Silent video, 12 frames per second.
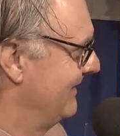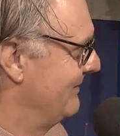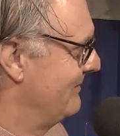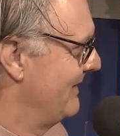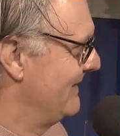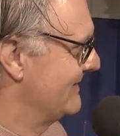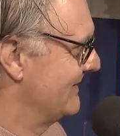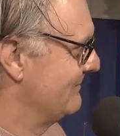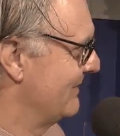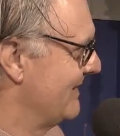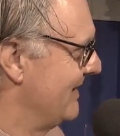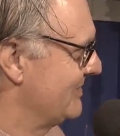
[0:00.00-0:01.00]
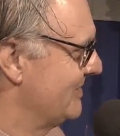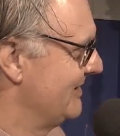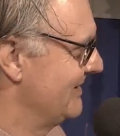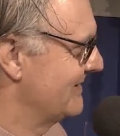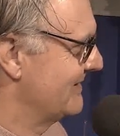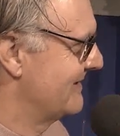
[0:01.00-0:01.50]
amazing
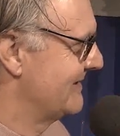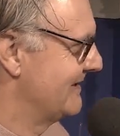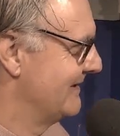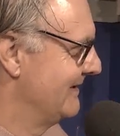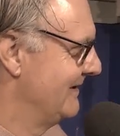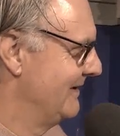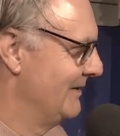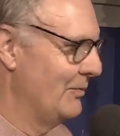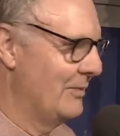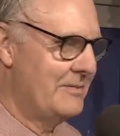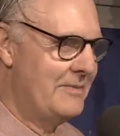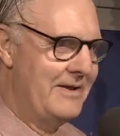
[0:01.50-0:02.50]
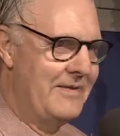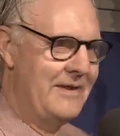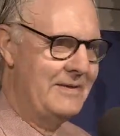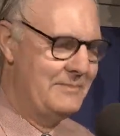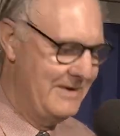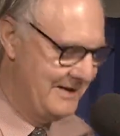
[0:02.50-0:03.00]
percussionists. What about
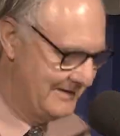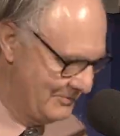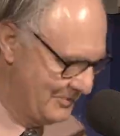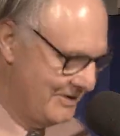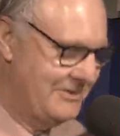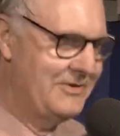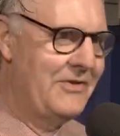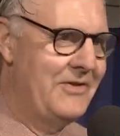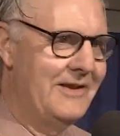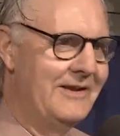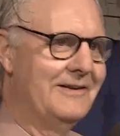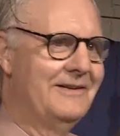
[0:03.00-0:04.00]
that, Meg? What did you think?